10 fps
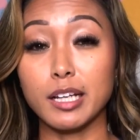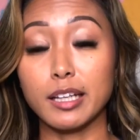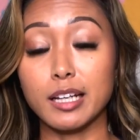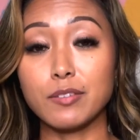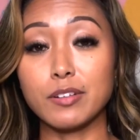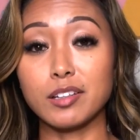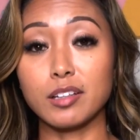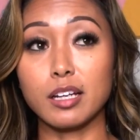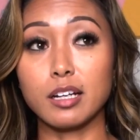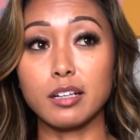Like
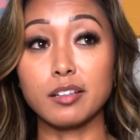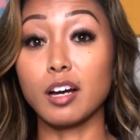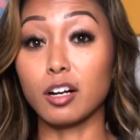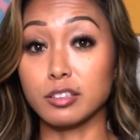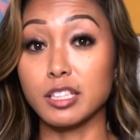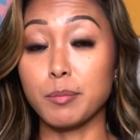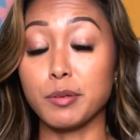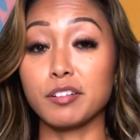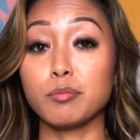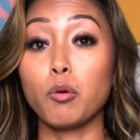obviously on a soccer team,
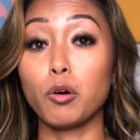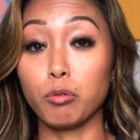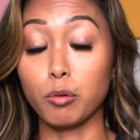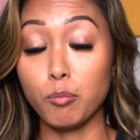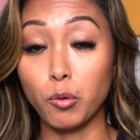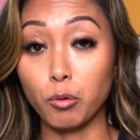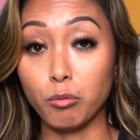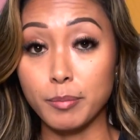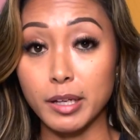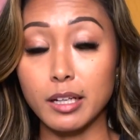there's more
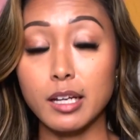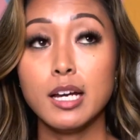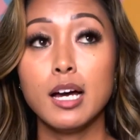women,